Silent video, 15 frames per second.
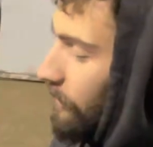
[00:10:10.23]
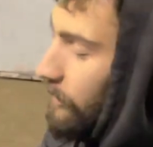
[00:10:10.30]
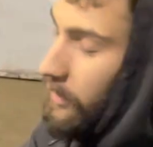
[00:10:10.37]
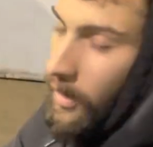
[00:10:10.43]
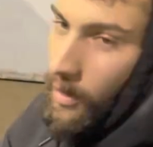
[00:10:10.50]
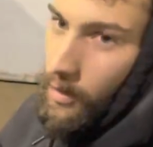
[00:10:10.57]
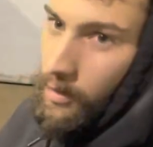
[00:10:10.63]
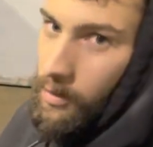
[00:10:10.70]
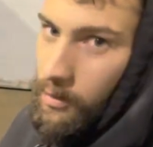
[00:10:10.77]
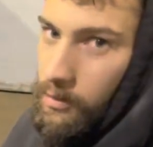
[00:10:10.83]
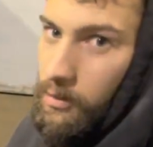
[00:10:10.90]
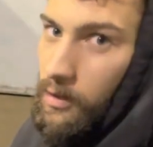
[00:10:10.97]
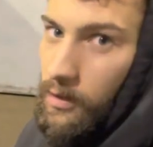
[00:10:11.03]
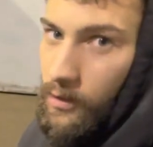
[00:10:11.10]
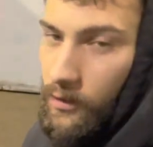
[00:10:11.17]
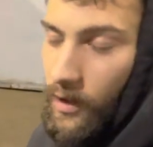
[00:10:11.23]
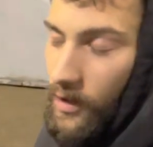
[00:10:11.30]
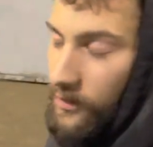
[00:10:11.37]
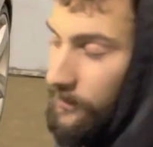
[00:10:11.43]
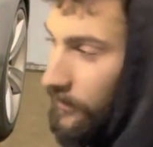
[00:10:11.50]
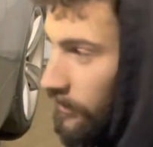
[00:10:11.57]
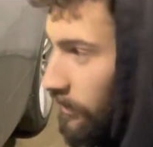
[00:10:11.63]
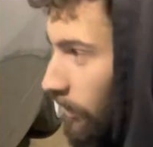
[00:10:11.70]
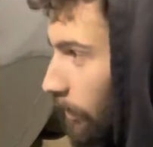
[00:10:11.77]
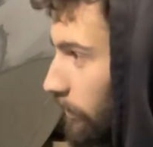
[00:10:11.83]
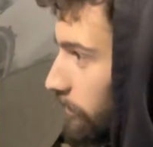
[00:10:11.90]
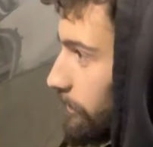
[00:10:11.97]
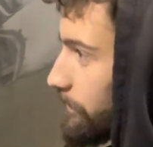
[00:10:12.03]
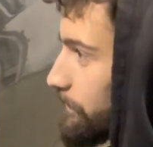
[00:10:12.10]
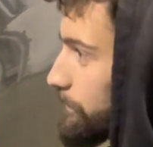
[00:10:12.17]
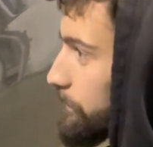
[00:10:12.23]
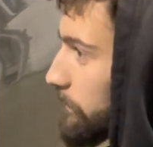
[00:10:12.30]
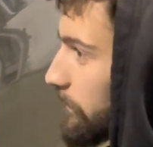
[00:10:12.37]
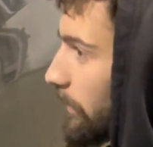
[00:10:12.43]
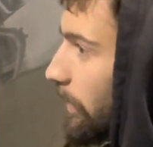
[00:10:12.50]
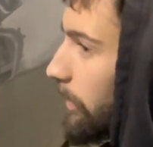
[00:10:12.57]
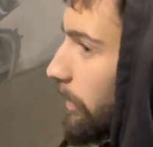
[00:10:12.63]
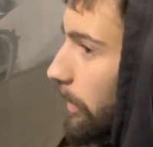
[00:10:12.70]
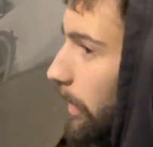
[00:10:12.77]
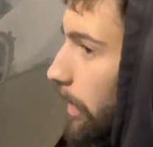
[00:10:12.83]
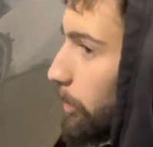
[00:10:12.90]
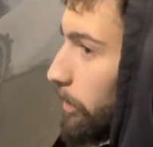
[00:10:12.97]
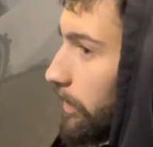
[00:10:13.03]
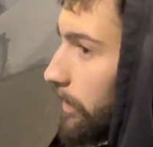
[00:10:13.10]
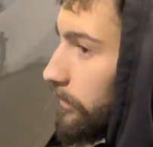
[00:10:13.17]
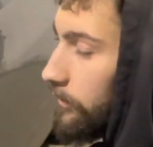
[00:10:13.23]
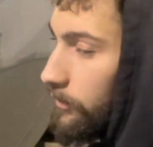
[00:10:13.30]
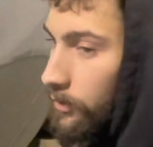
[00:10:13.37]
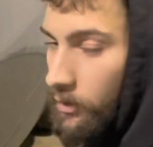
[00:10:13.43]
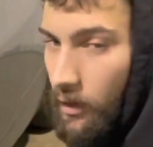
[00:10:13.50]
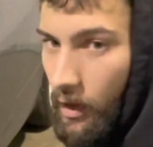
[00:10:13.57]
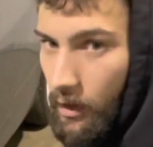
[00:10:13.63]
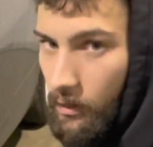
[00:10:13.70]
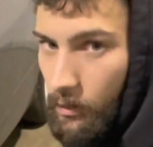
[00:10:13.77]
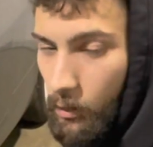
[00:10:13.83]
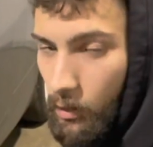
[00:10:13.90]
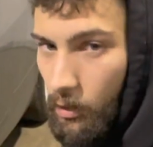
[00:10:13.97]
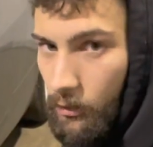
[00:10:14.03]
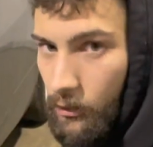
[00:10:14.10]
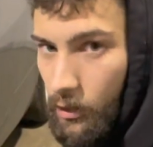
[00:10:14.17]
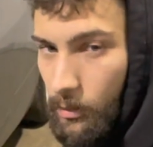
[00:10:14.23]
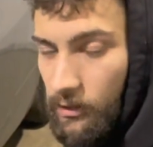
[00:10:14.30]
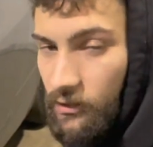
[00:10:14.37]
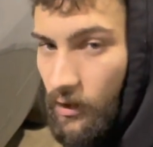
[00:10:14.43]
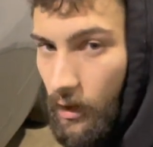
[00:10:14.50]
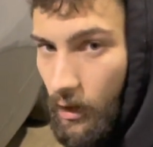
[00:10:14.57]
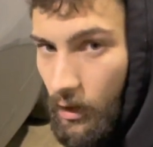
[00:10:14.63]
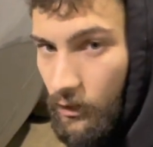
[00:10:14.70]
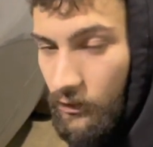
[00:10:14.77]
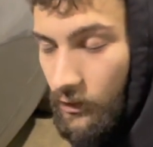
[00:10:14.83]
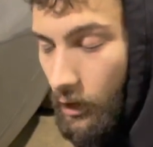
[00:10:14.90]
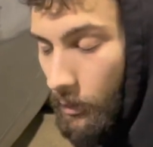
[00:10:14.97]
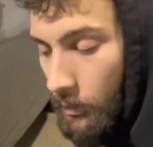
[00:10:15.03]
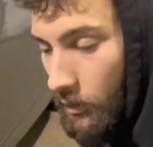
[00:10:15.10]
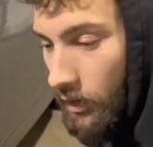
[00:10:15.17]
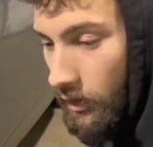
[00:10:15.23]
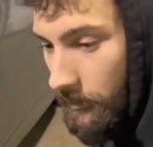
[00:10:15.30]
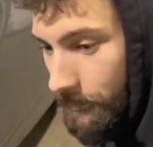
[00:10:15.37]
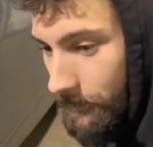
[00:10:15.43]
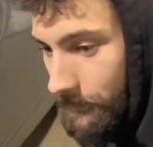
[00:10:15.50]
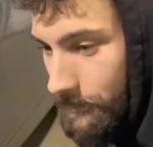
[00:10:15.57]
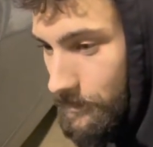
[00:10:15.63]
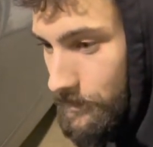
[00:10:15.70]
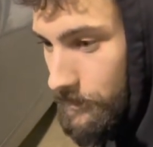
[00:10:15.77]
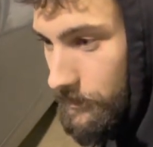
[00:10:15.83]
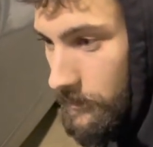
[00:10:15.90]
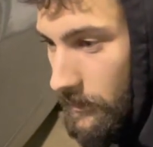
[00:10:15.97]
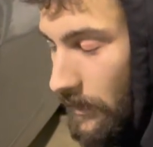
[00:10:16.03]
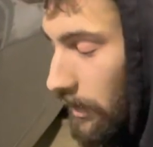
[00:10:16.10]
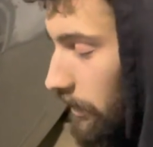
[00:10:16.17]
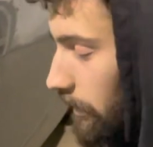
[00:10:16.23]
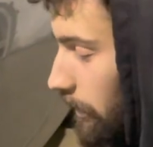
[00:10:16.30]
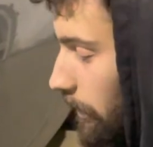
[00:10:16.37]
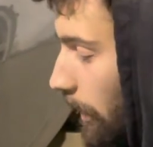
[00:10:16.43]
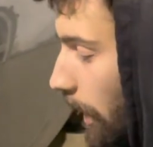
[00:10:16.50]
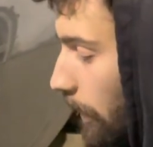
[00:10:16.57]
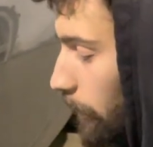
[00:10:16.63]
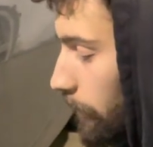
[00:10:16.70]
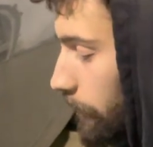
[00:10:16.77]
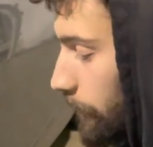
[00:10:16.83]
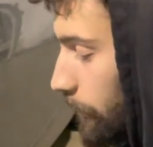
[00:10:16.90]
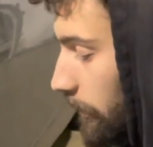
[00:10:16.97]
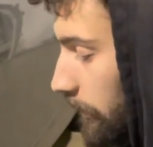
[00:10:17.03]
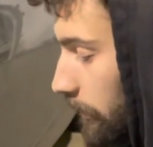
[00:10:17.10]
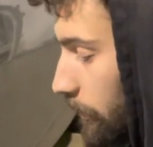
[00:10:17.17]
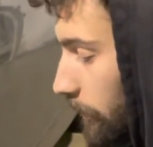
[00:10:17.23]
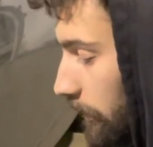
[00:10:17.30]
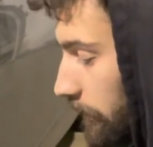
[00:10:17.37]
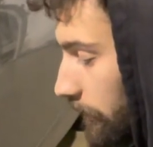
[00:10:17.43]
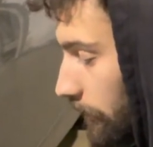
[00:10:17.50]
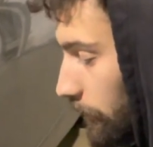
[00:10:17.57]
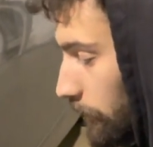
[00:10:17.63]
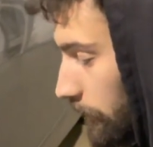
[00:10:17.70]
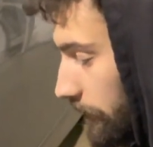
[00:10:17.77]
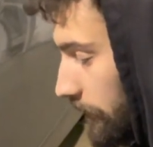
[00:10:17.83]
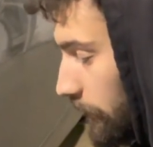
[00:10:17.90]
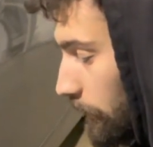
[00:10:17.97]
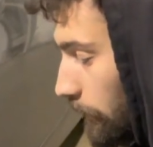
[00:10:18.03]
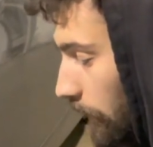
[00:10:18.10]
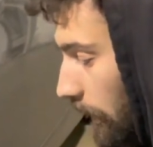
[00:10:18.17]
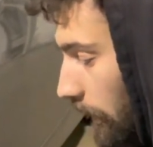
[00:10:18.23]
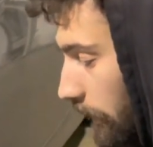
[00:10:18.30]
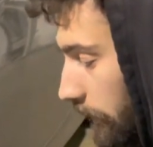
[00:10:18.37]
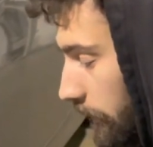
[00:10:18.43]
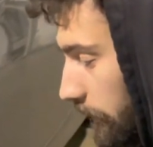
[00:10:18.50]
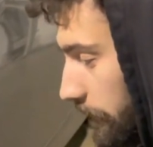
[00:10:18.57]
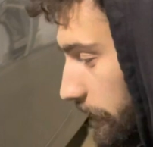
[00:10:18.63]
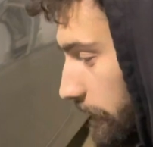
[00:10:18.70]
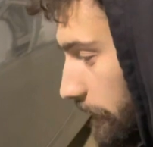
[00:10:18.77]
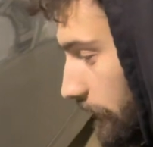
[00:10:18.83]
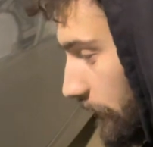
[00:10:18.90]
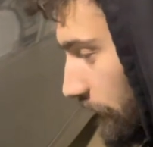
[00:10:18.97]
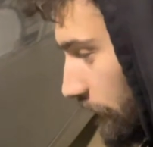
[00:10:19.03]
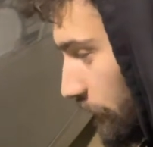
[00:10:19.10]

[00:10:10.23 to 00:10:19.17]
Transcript: yeah, in the next video, I plan to do that oil thermostat housing upgrade. I will do a quick little review on if this